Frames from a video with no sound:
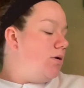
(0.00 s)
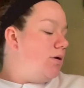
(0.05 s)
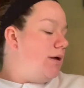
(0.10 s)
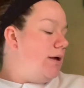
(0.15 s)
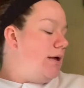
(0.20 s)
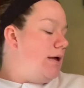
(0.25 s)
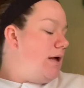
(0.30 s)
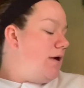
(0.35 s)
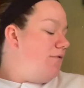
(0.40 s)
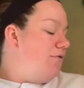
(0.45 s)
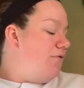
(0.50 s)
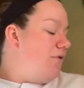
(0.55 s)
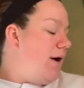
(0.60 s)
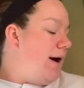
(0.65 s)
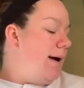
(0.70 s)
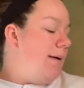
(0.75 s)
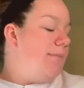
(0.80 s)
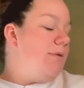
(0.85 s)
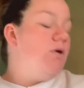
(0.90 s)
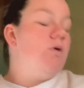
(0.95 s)
If
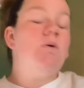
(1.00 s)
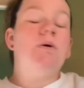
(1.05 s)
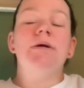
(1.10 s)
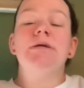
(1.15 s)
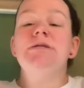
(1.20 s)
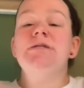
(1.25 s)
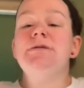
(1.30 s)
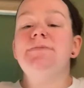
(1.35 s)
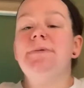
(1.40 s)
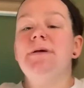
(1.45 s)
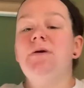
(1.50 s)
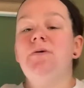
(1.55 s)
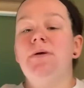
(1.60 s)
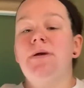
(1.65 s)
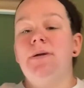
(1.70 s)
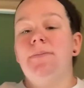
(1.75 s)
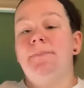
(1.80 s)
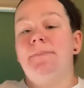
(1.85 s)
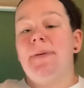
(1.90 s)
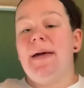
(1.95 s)
I'm going to be going
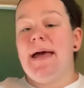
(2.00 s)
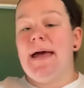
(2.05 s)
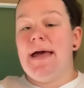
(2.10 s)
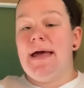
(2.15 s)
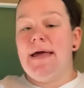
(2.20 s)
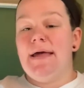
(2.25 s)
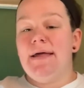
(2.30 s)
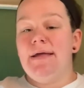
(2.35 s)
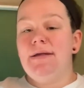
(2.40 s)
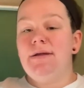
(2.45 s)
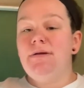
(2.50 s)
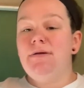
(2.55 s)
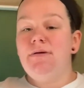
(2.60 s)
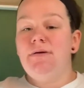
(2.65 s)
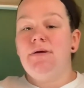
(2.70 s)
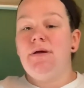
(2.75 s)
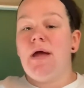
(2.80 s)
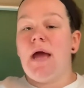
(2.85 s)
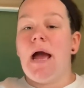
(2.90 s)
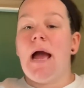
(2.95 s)
to bed,
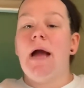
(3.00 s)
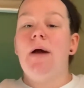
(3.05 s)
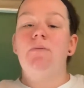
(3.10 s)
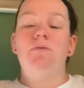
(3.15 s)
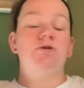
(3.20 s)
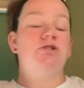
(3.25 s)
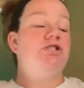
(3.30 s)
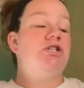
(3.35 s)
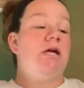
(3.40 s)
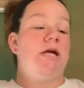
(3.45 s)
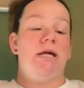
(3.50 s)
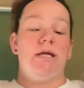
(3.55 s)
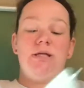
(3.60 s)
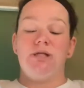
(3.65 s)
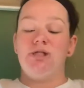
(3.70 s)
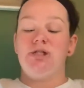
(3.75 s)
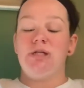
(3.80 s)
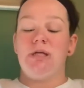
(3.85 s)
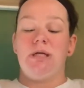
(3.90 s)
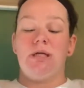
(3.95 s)
I will
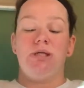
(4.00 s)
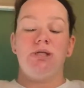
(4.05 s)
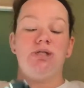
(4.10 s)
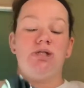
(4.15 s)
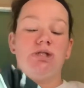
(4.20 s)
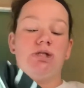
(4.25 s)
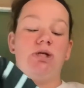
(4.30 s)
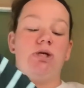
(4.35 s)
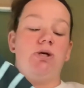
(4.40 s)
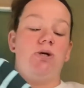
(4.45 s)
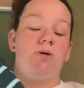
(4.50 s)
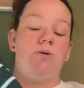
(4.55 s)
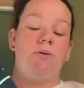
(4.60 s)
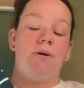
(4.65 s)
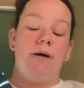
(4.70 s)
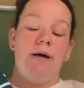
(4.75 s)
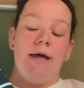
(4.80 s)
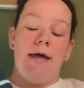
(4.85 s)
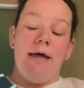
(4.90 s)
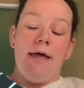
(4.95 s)
change into
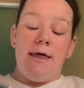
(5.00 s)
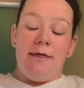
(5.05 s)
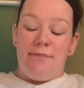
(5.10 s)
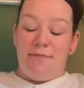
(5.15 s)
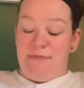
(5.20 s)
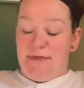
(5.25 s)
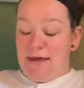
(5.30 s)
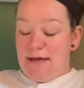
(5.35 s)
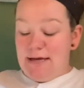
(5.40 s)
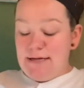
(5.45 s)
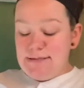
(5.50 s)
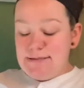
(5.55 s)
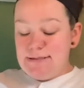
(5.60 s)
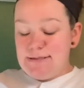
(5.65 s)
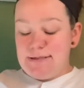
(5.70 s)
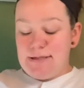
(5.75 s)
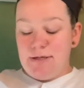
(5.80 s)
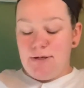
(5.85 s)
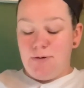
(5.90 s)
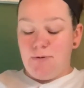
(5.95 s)

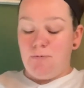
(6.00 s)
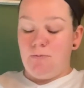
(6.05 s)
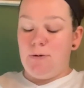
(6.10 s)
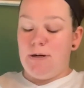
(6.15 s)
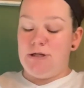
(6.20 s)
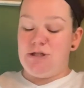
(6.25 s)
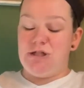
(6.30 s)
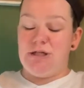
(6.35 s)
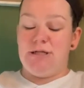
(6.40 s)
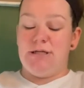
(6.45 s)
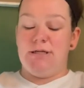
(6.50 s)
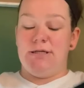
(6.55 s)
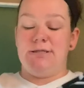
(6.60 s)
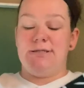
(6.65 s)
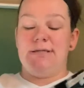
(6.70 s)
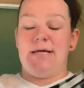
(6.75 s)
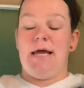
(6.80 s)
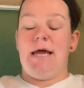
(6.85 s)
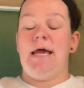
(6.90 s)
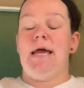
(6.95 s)
this, which is
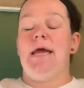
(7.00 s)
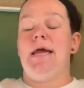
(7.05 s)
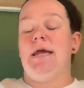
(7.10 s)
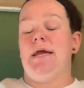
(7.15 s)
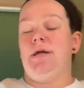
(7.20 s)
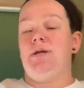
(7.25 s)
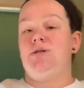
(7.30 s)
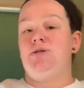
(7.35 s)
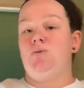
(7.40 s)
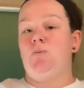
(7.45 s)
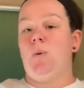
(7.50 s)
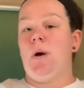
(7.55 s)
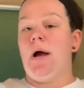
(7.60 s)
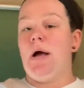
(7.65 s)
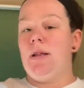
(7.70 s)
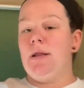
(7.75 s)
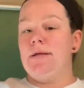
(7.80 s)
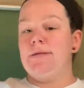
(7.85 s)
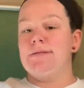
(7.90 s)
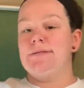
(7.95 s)
a
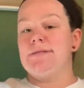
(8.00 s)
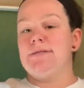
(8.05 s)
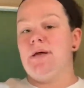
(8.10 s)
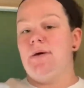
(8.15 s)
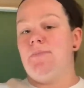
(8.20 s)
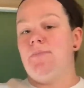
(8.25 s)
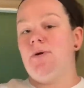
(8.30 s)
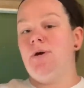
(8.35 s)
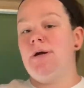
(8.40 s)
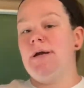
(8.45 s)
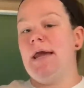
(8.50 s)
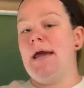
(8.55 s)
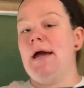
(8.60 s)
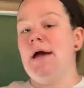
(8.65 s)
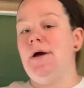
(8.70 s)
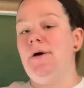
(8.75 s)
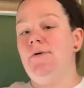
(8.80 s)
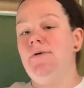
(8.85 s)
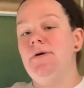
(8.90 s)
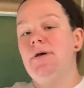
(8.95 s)
Dwell and Slumber
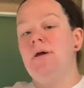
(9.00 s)
gown.